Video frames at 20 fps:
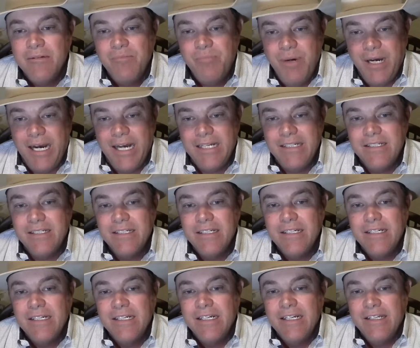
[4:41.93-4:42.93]
But
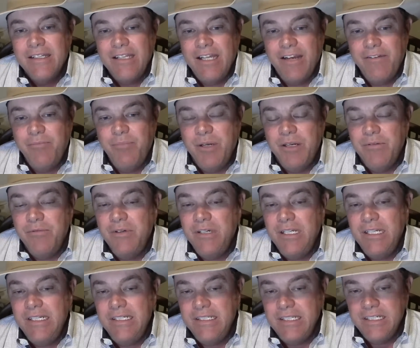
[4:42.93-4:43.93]
they've been
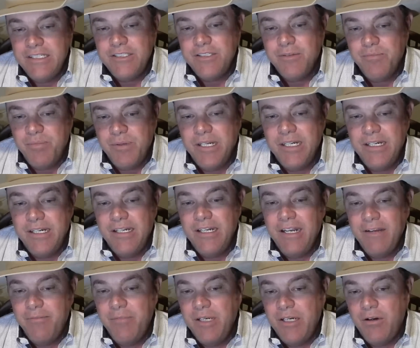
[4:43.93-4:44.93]
really disciplined and
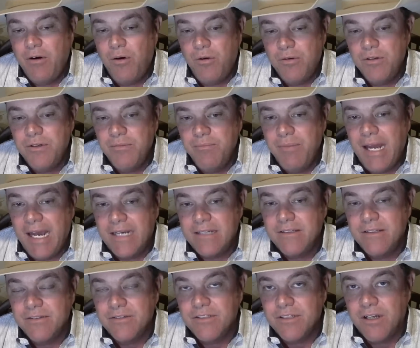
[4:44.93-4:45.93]
they've been holding back
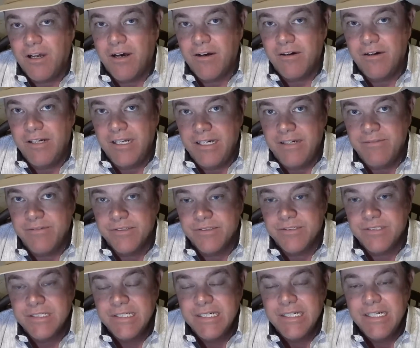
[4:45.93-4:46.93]
their slaughter
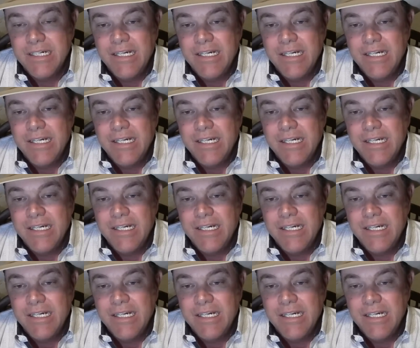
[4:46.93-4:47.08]
levels.